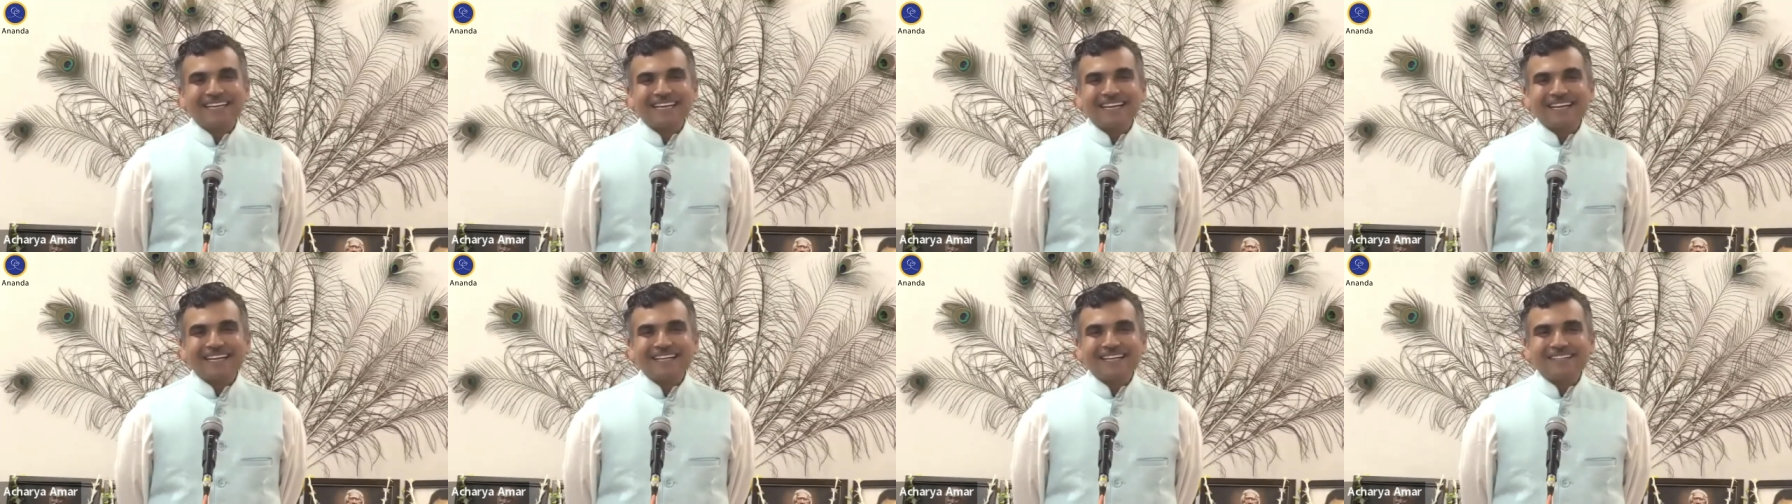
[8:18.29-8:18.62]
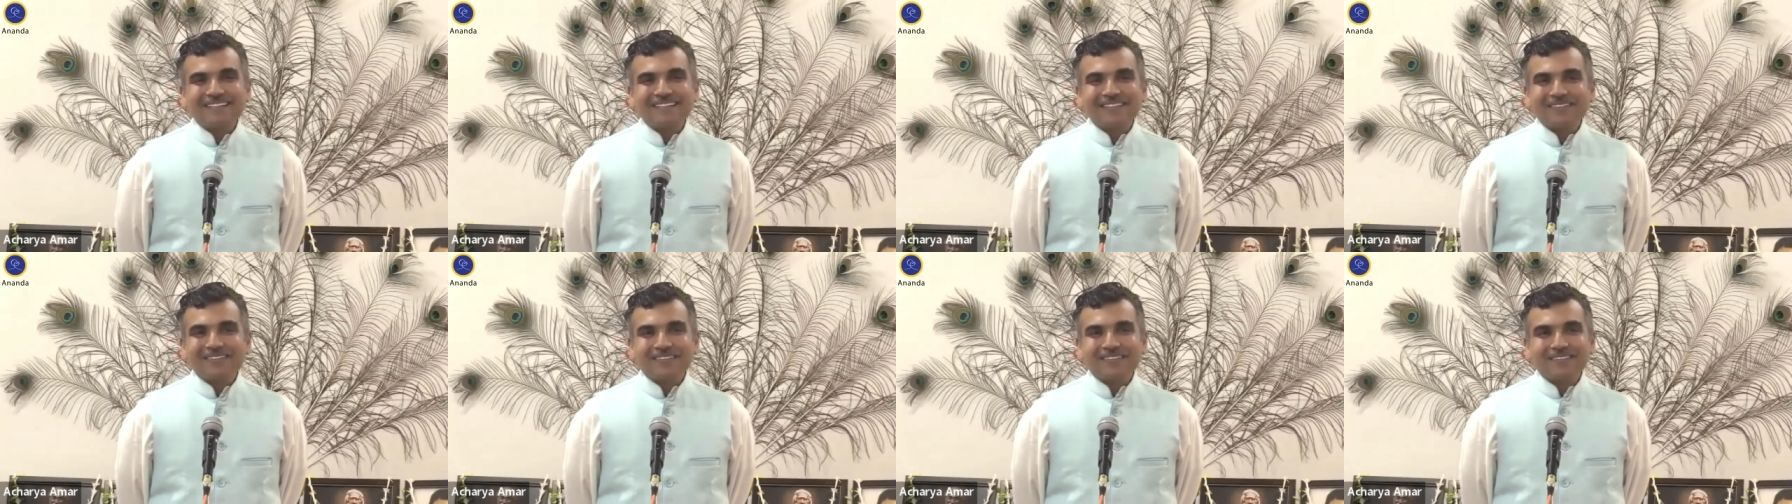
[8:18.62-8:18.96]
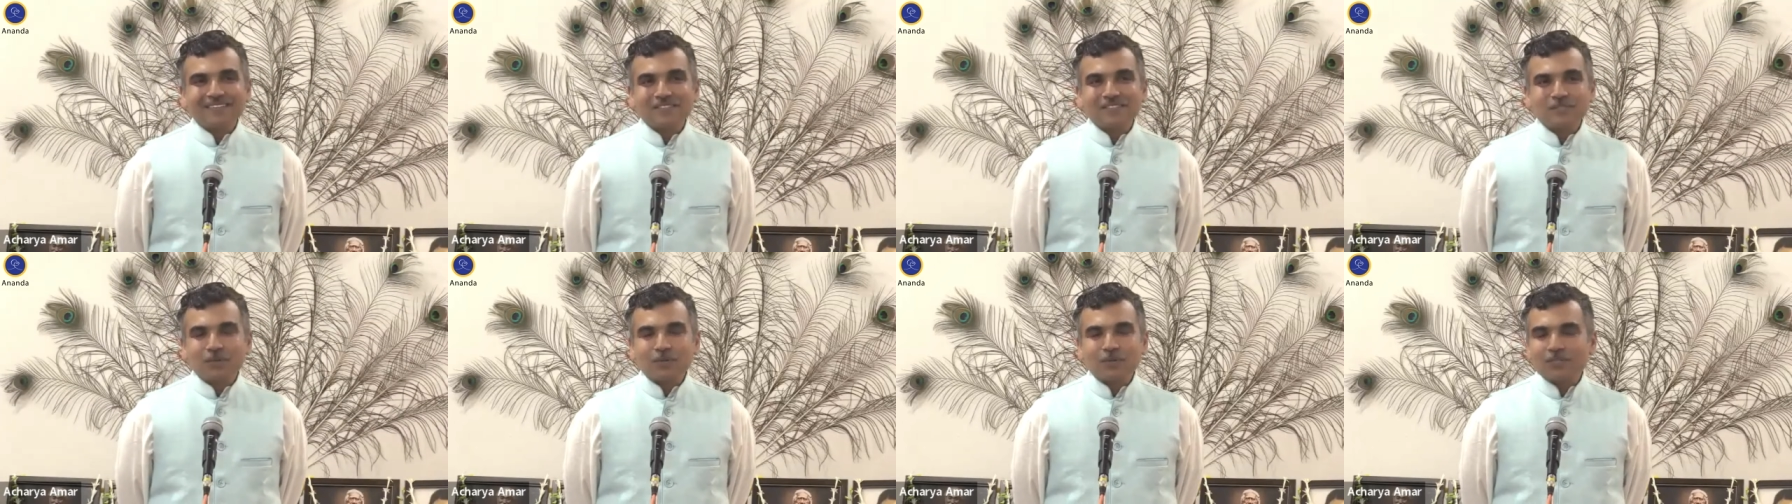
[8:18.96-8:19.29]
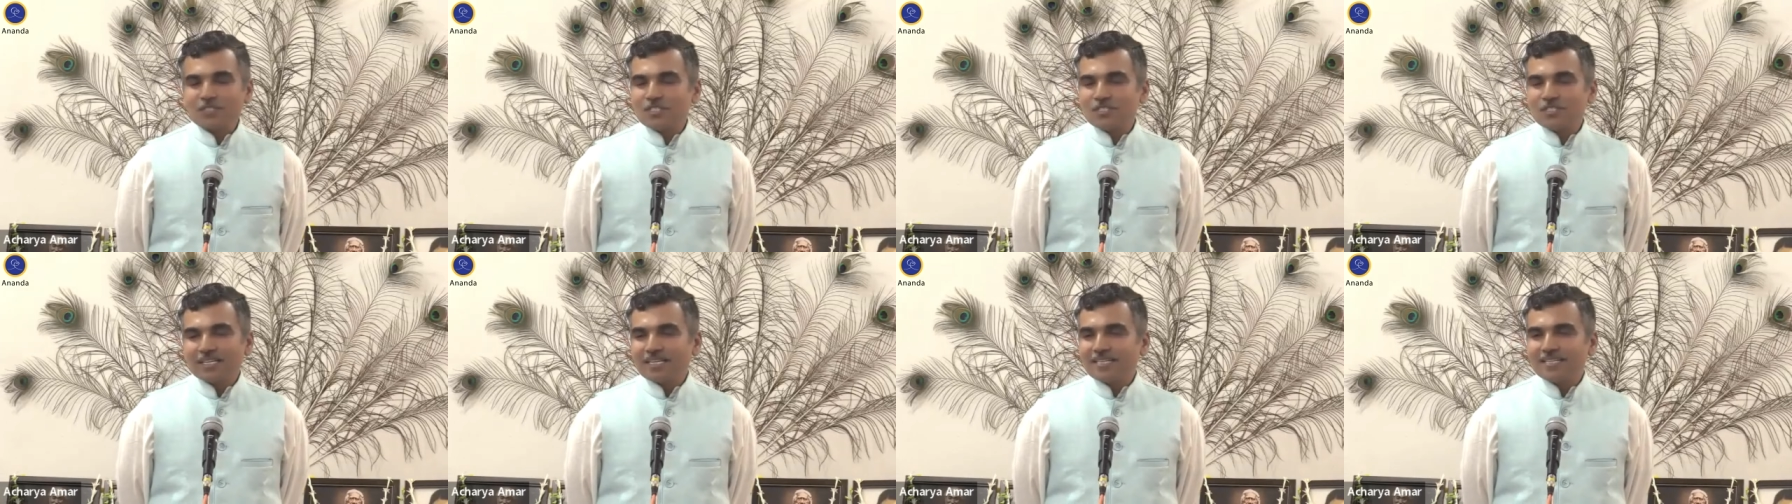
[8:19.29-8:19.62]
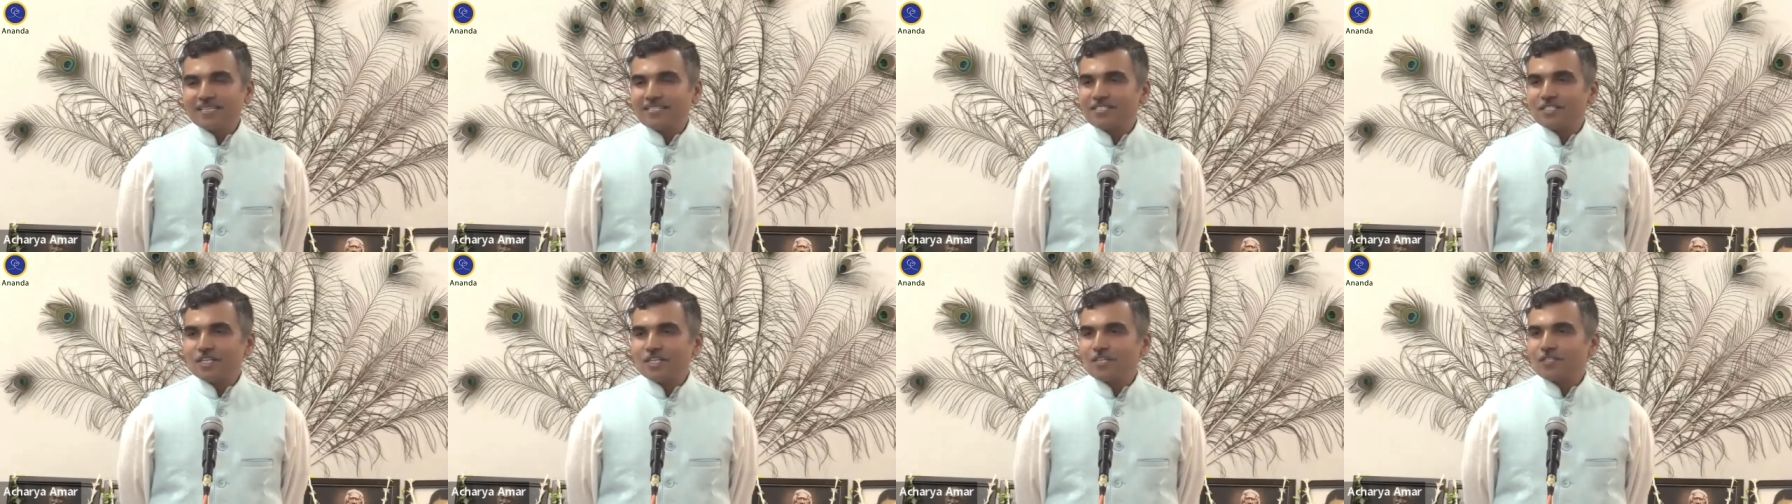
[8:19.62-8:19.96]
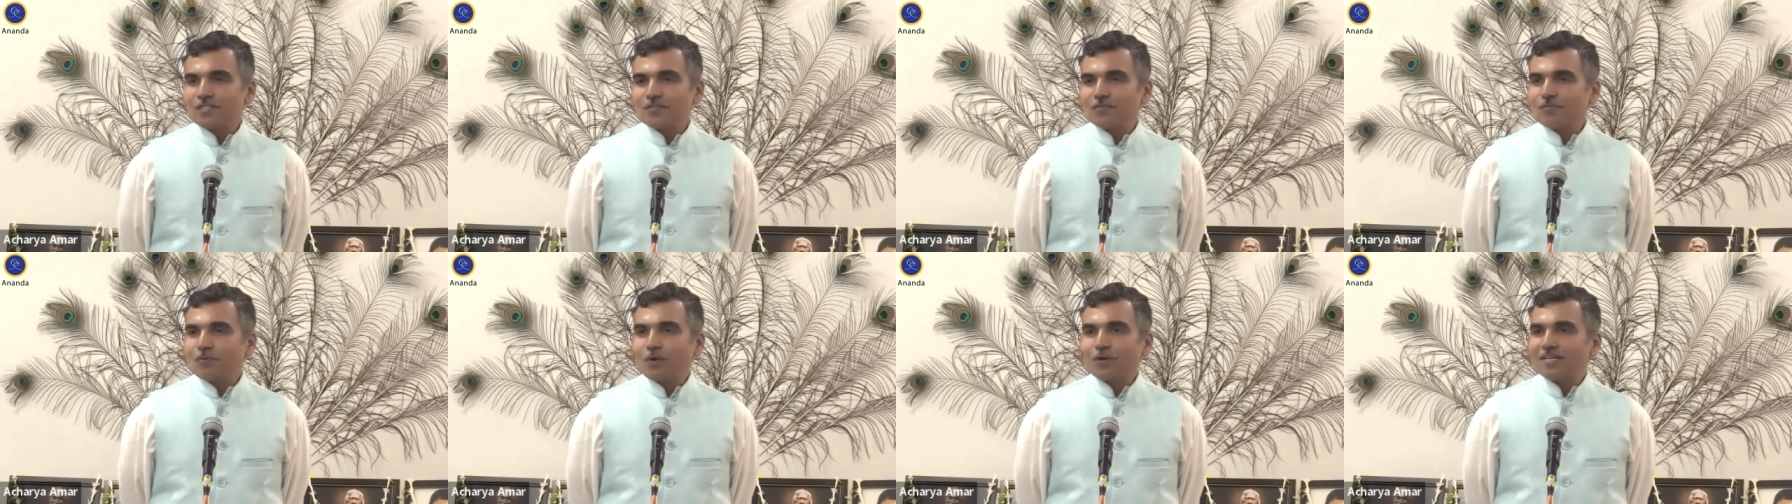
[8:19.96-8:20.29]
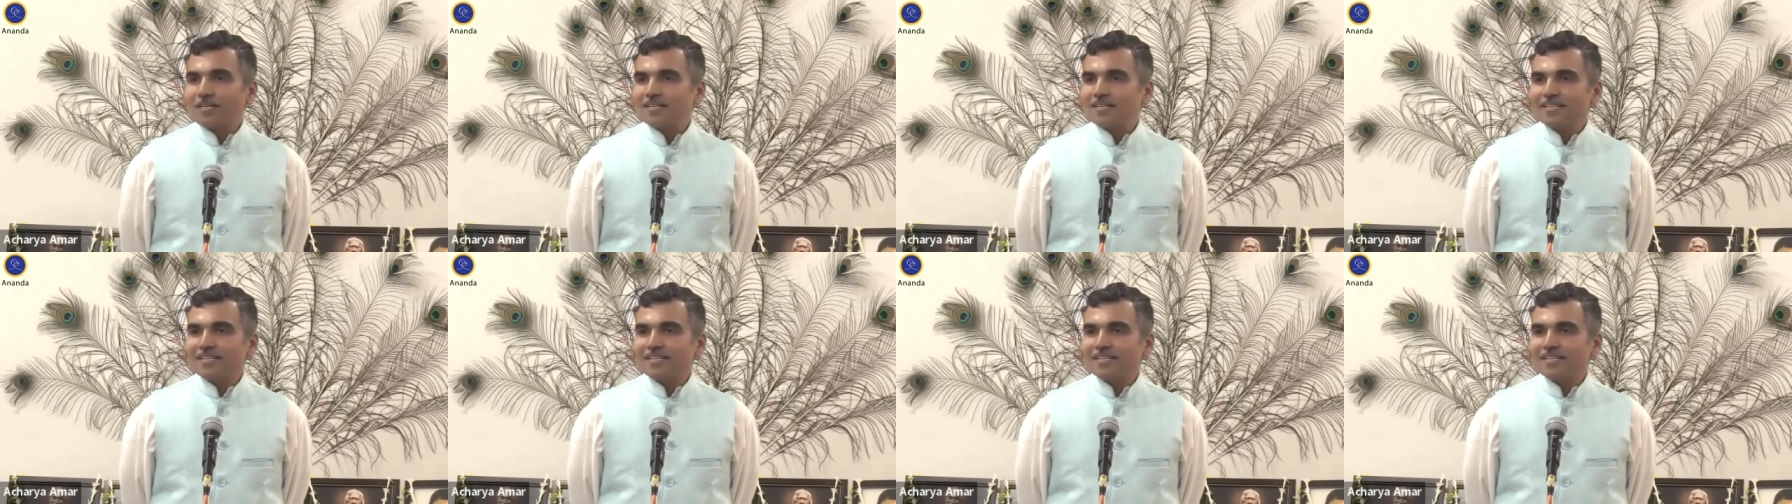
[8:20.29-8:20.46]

And so it is just what